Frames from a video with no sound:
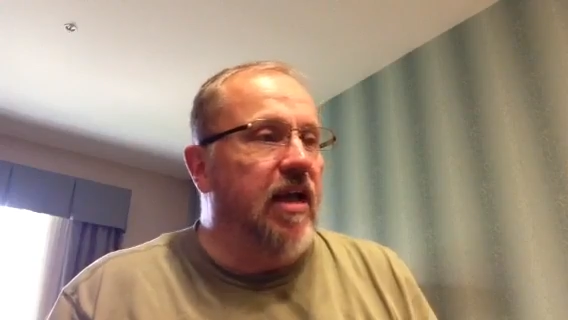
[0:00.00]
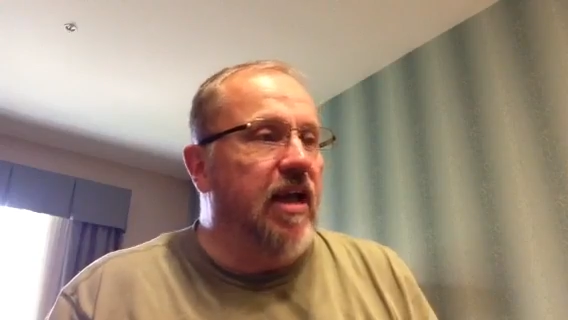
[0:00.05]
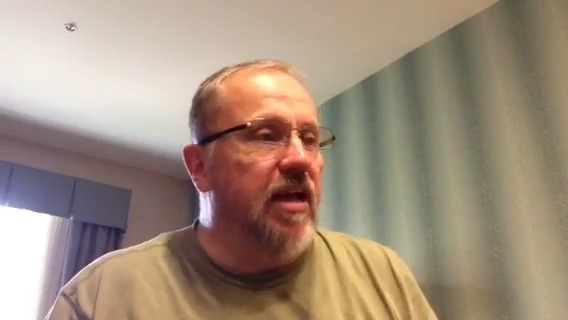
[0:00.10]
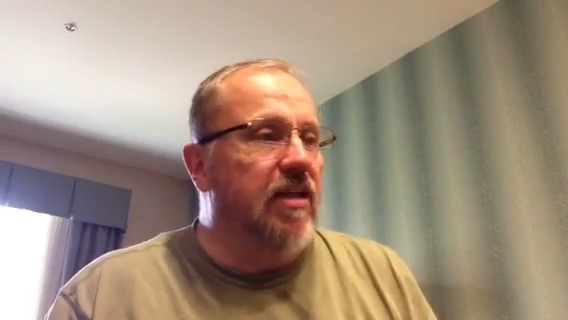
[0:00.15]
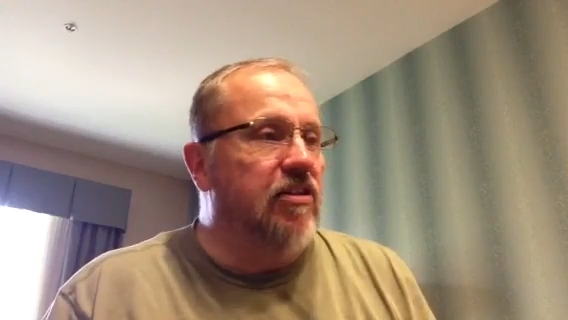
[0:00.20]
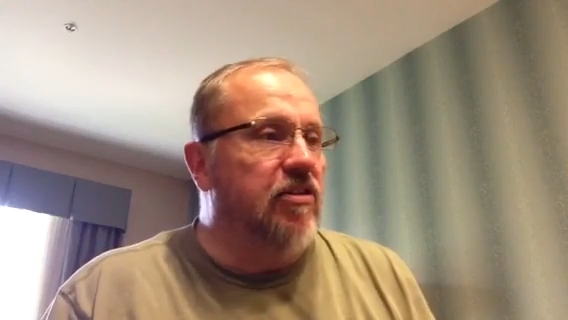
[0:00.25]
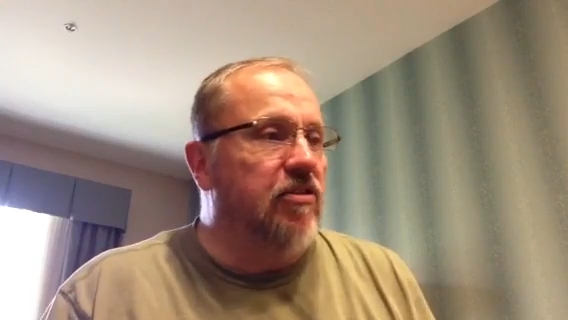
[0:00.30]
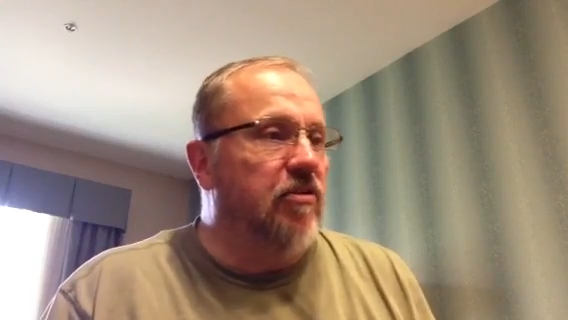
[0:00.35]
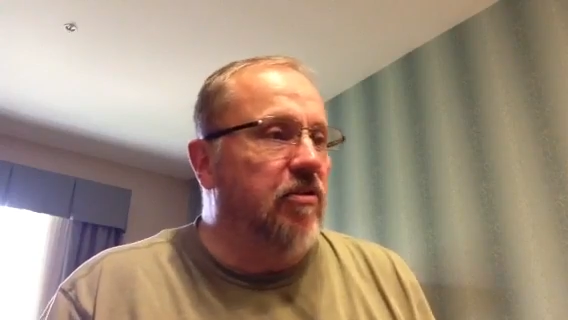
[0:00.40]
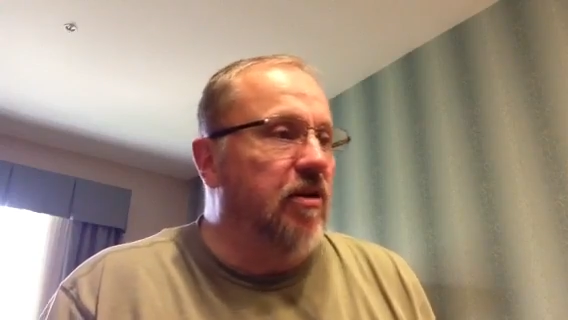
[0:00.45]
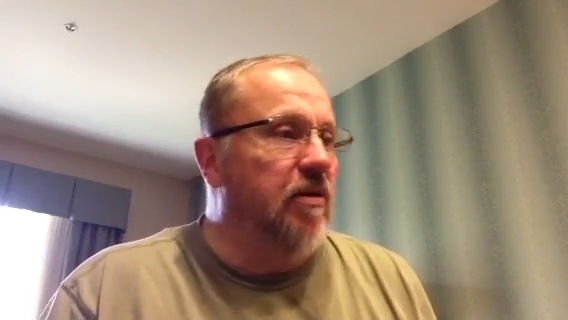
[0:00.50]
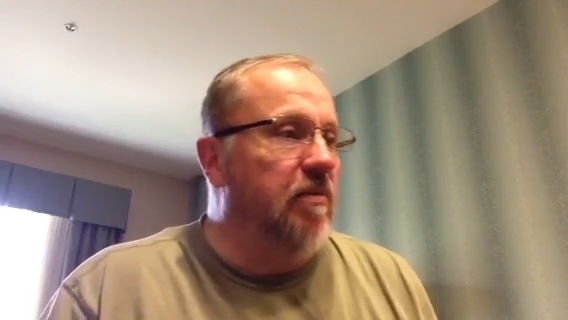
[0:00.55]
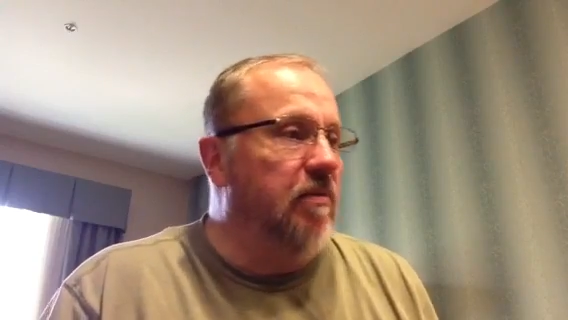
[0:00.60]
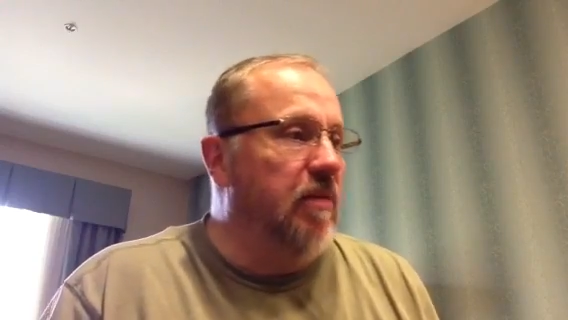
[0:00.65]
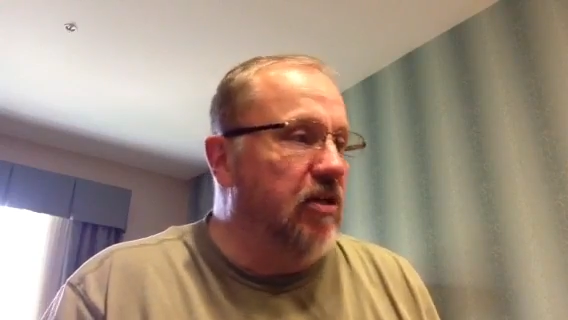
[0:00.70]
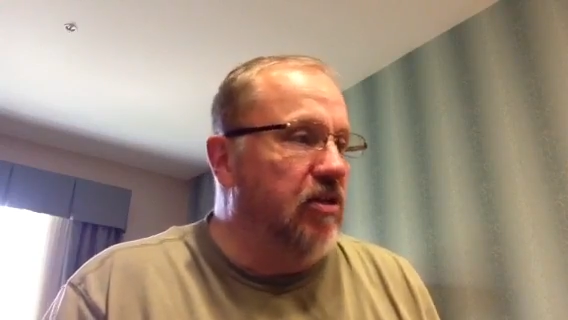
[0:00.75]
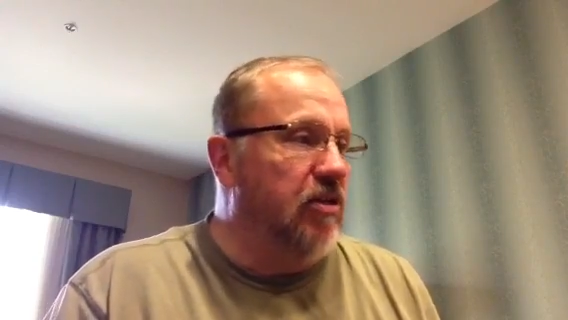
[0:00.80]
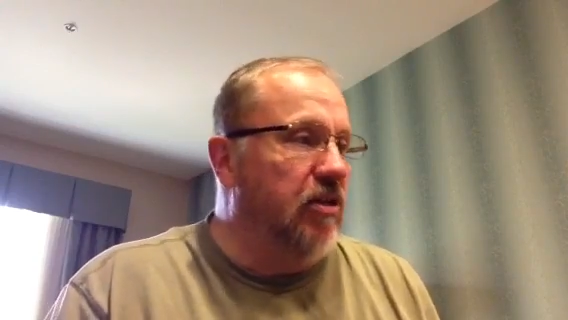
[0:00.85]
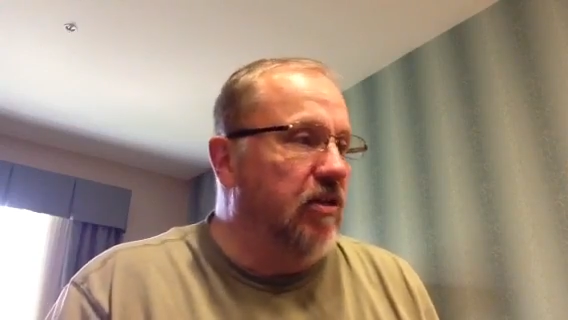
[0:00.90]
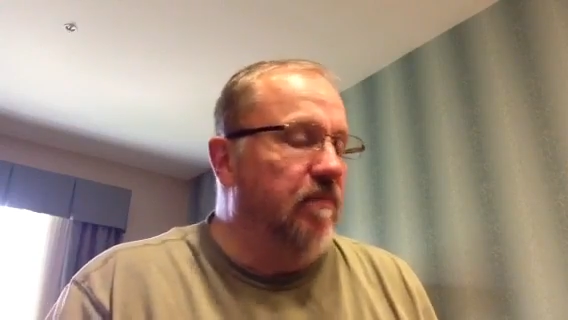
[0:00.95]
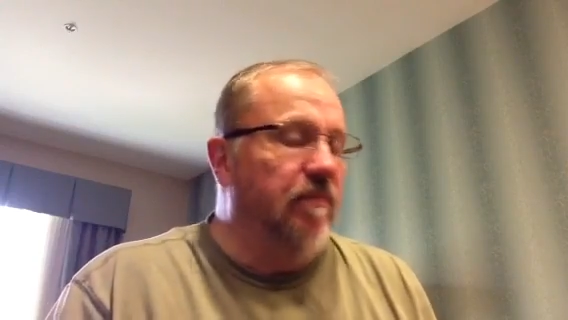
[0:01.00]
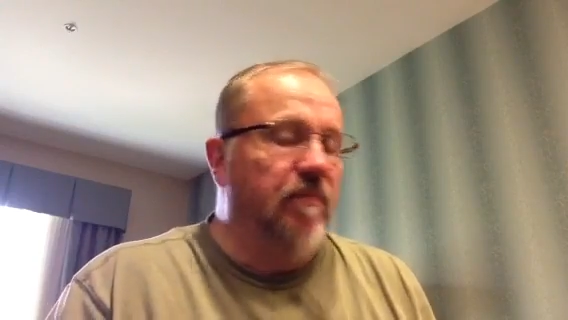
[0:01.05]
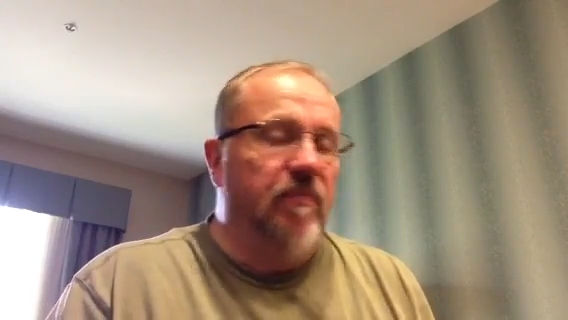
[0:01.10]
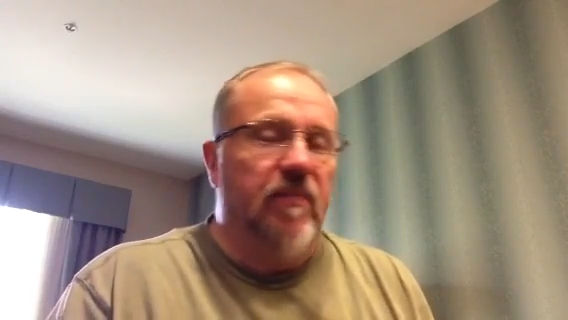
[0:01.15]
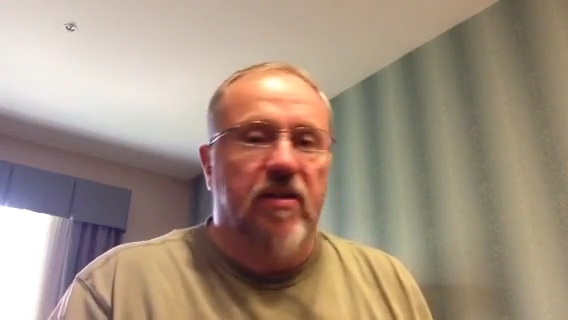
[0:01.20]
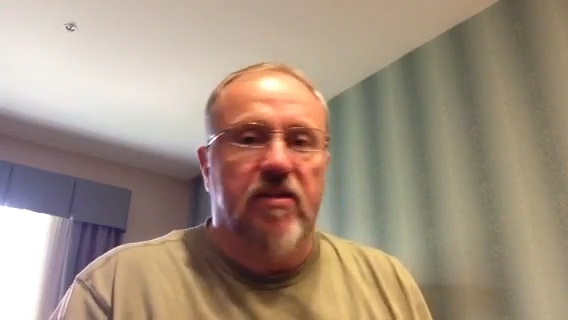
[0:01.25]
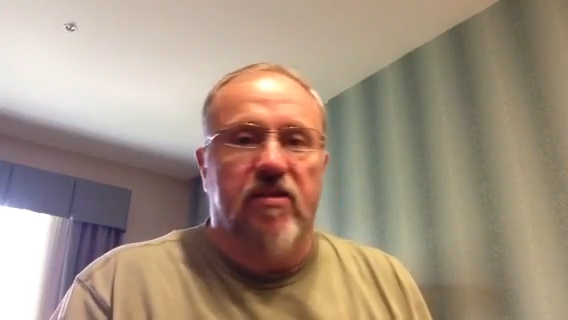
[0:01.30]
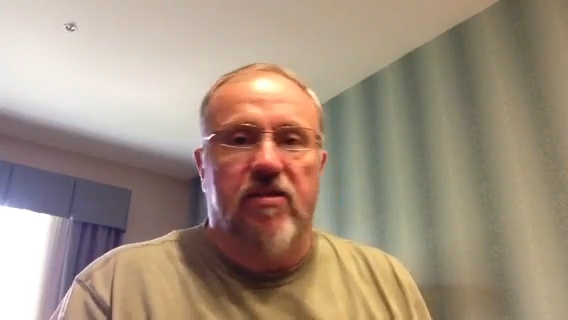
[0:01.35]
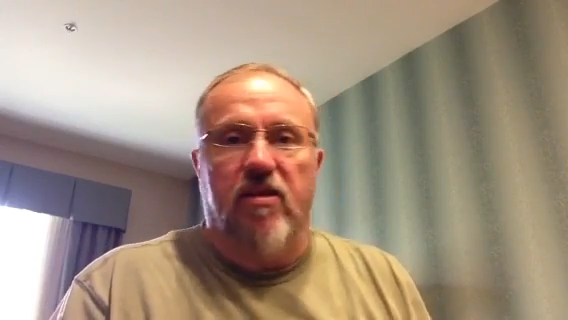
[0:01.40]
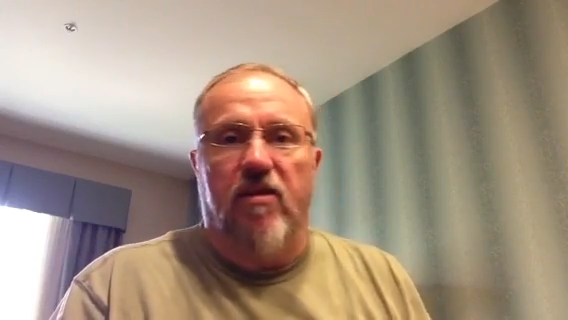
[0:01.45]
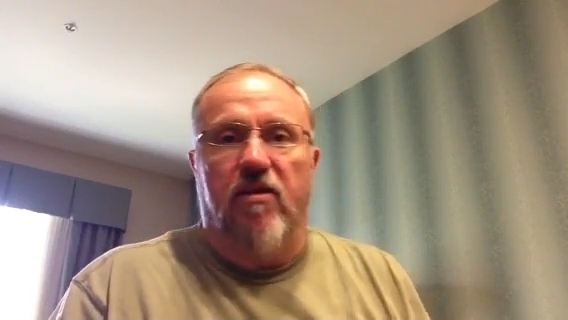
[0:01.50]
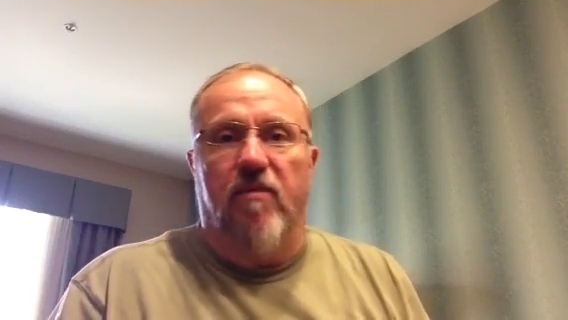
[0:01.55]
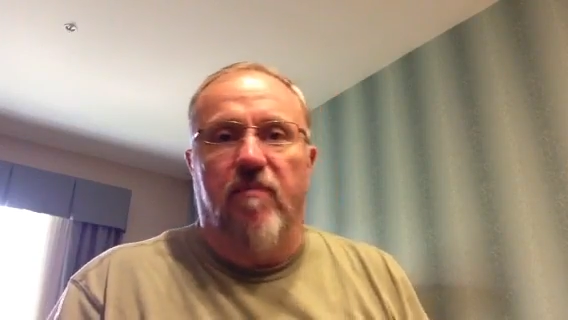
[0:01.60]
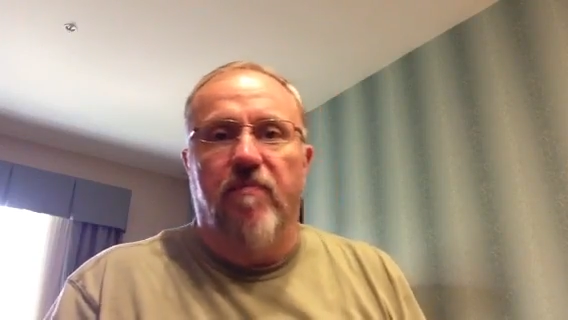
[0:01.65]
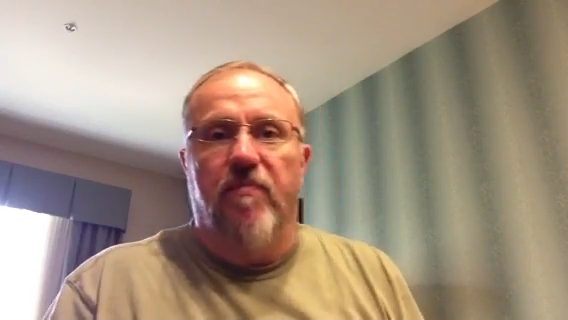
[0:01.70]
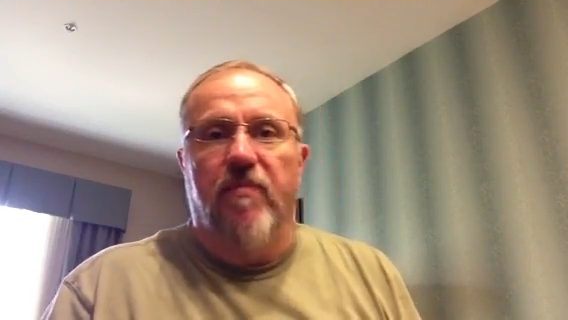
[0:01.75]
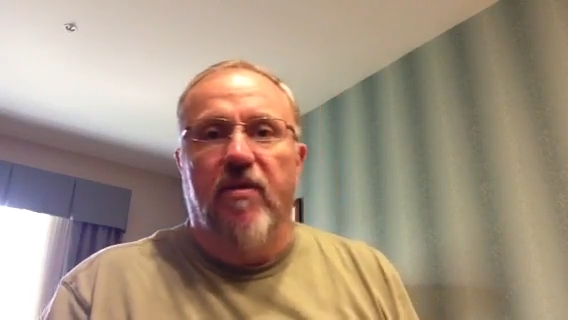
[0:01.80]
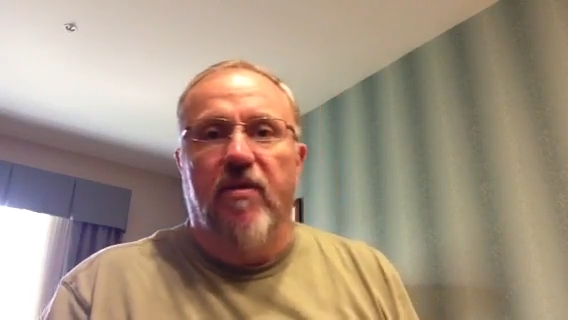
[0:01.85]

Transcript: asteroid mission. So,